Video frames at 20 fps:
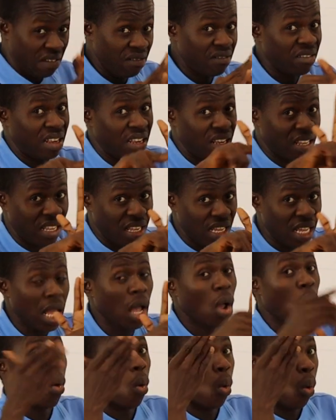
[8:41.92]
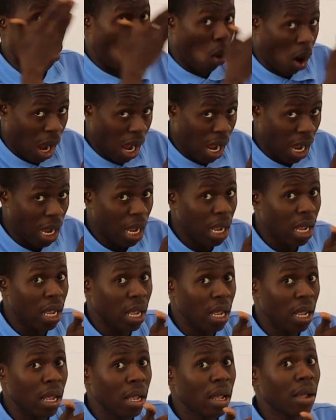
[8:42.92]
So we have square root of
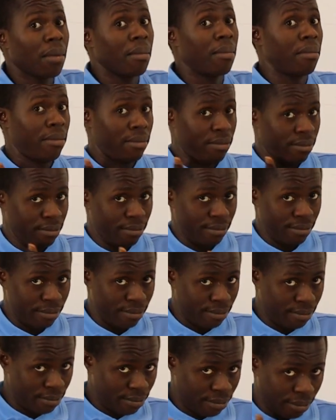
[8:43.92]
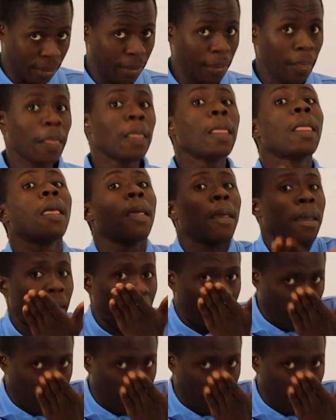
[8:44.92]
5 multiplying square root of 5.